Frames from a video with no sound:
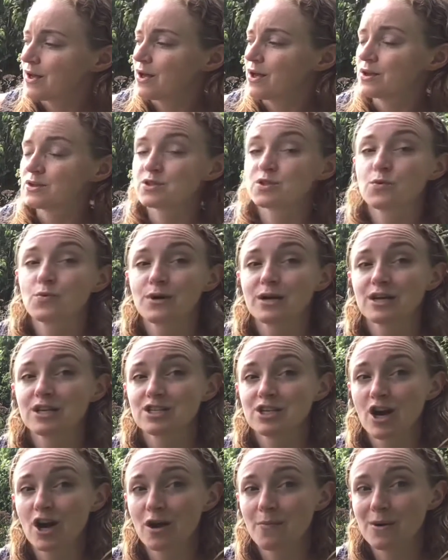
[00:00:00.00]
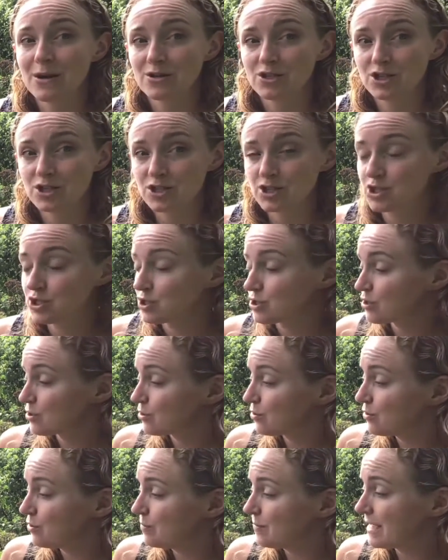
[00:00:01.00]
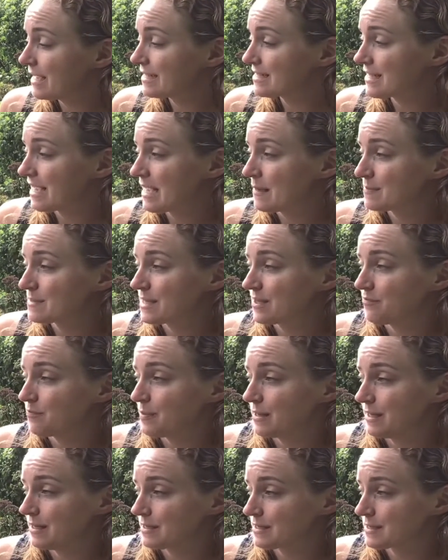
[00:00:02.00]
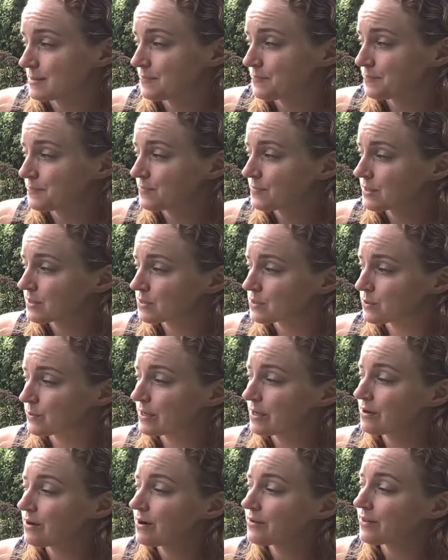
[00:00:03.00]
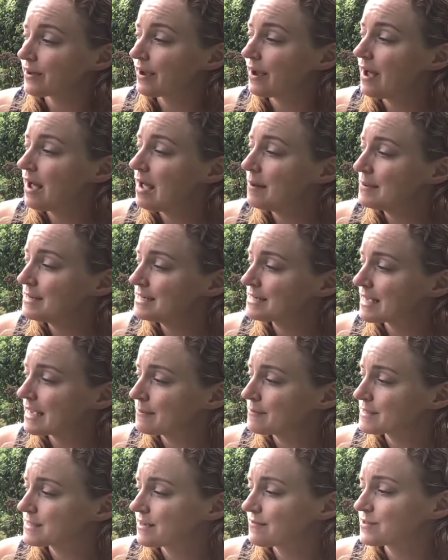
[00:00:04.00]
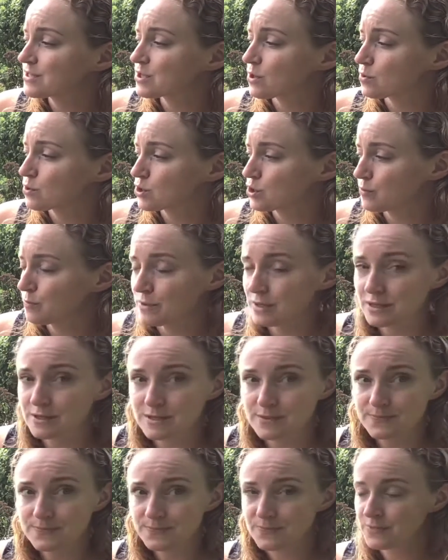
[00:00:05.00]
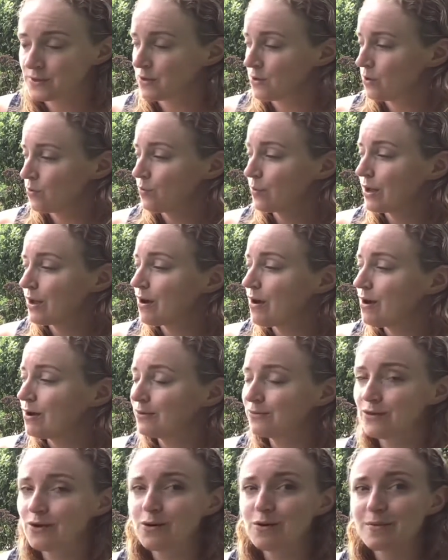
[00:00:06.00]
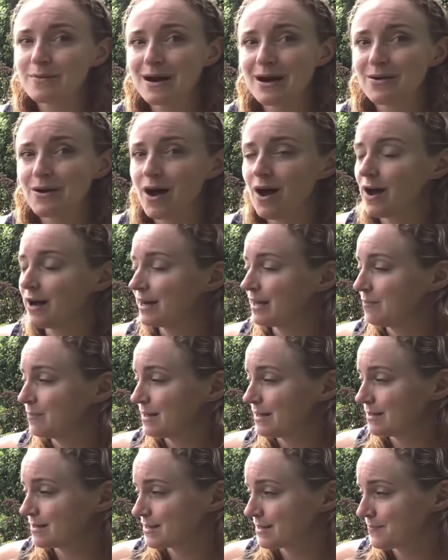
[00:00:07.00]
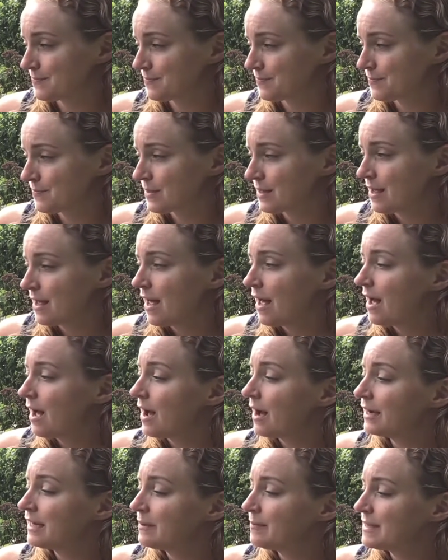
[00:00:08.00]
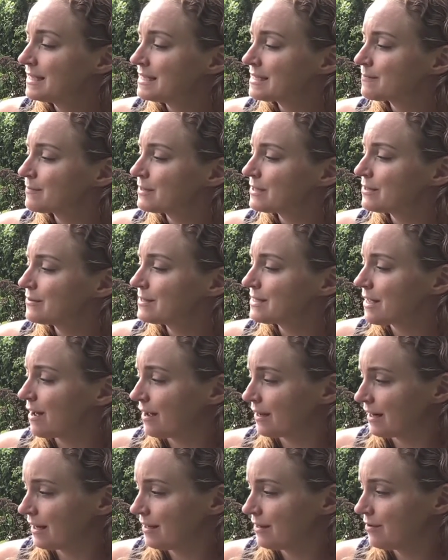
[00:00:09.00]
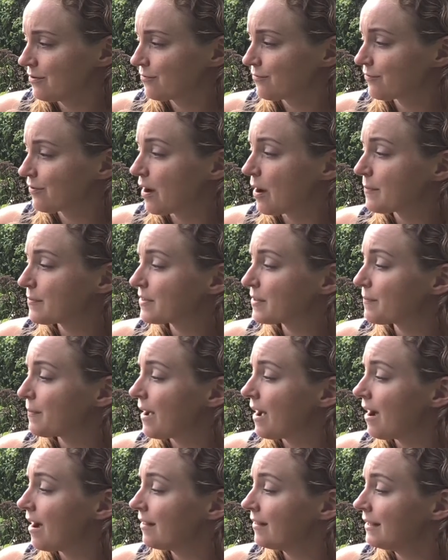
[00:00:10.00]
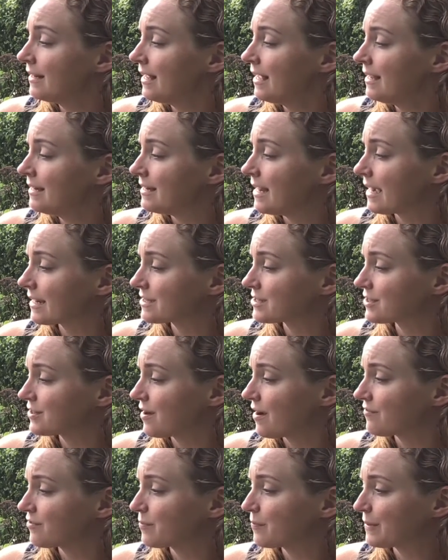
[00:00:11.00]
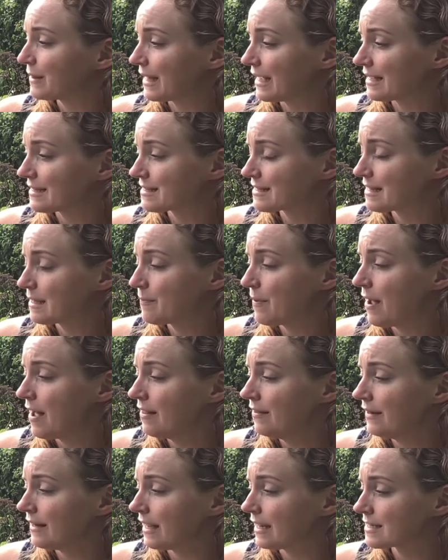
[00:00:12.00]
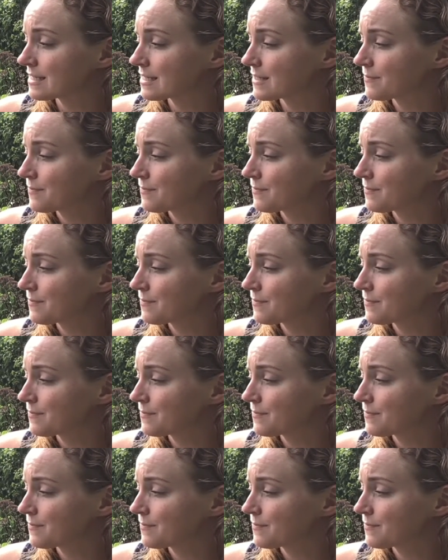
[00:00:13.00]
So we're going to talk about just two main types of bees. So here are the common types of social bees. We all know about honeybees. Honeybees produce honey from the pollen and nectar of the plants they pollinate.